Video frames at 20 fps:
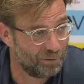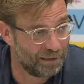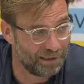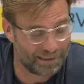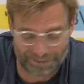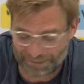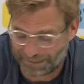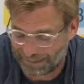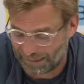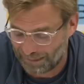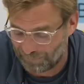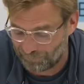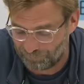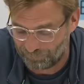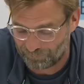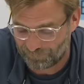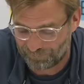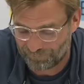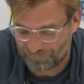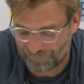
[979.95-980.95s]
but
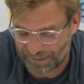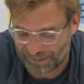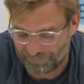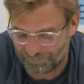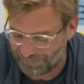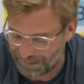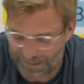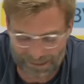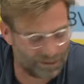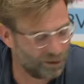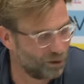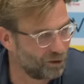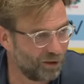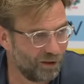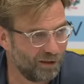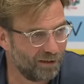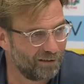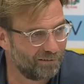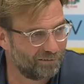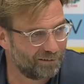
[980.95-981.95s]
um,
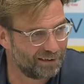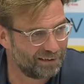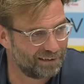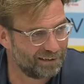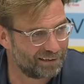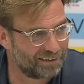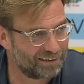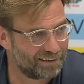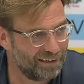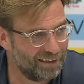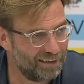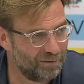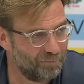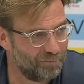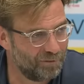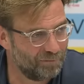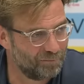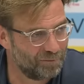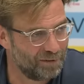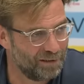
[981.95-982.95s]
not all of it is
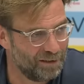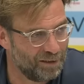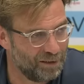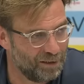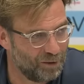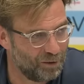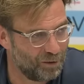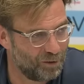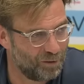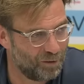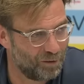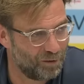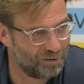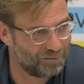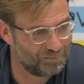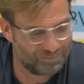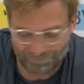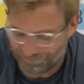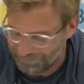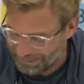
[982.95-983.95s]
um,
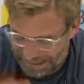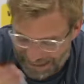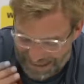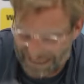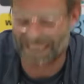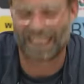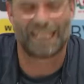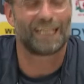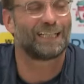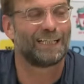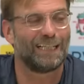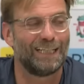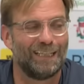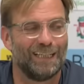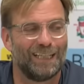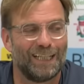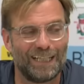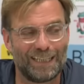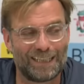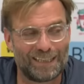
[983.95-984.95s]

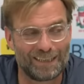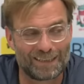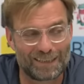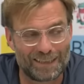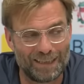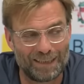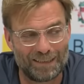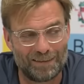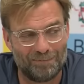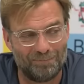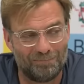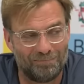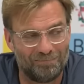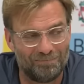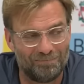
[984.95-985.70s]
exactly like he said.